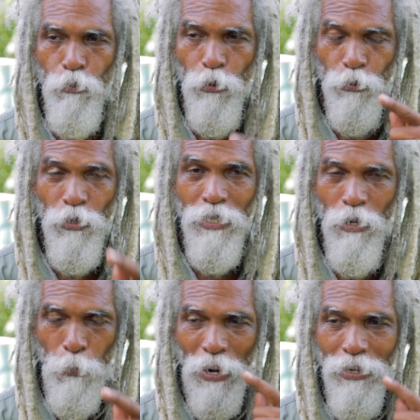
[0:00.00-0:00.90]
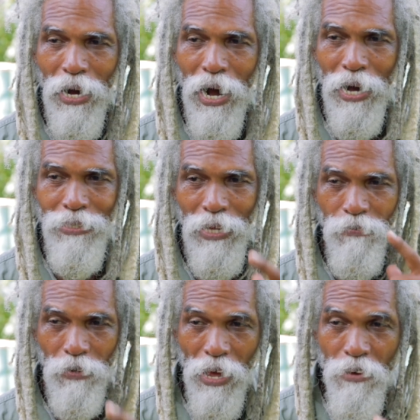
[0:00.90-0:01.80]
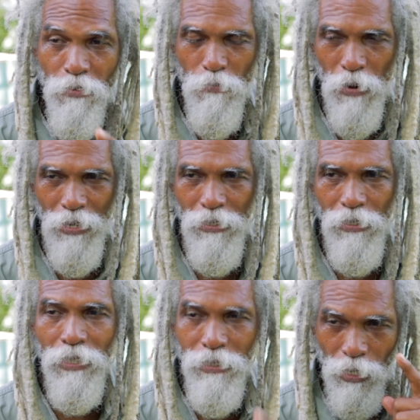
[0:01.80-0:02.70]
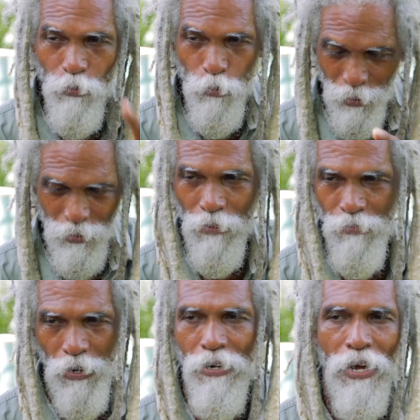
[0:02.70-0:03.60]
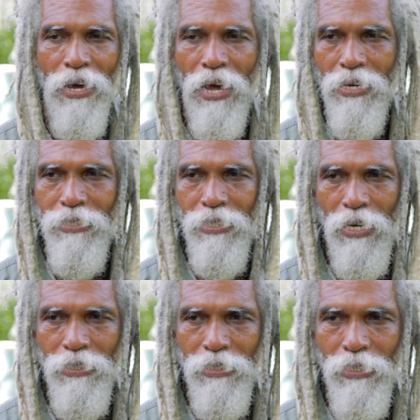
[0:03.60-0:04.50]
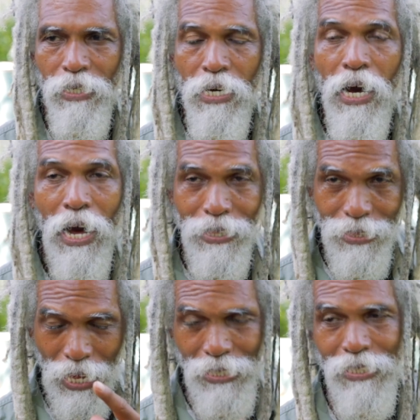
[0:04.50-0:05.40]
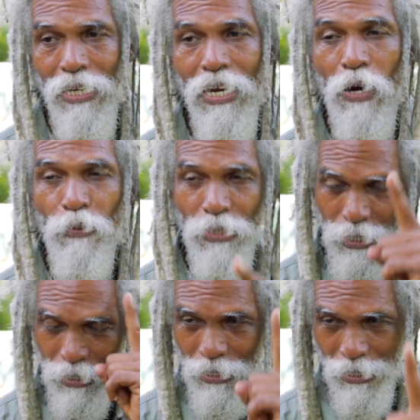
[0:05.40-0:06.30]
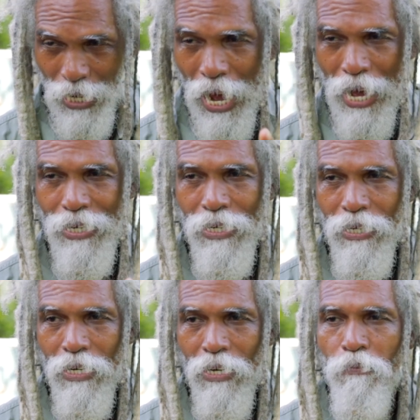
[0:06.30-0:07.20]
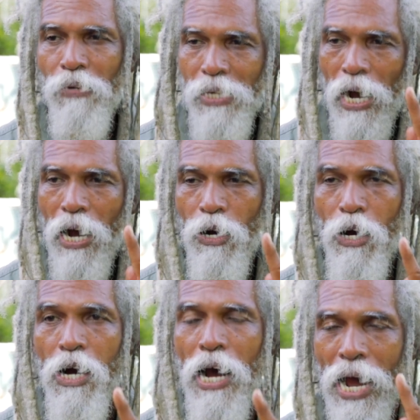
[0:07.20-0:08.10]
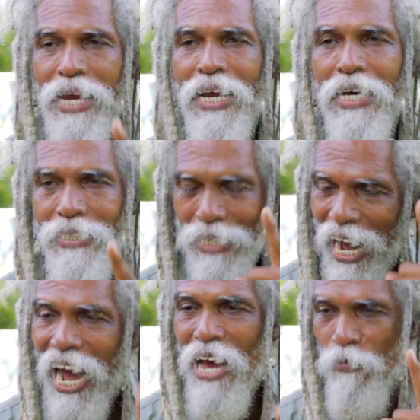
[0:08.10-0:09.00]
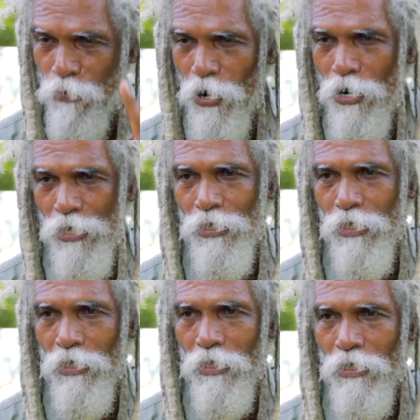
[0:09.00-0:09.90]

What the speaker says: but written upon the heart of every man. That's a Rastafari Haile Selassie. And that's the language, which is I. Because I and I say I first,